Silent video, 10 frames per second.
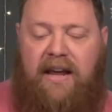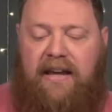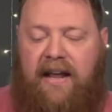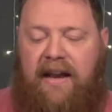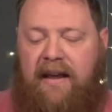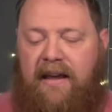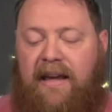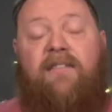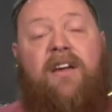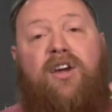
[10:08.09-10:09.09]

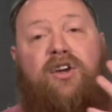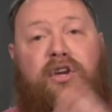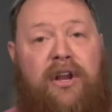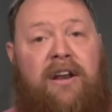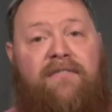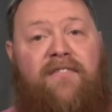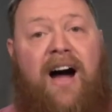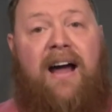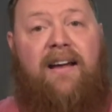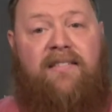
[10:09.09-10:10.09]
giving good
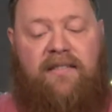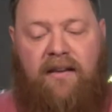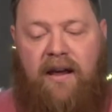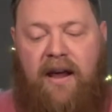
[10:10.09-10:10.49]
advice,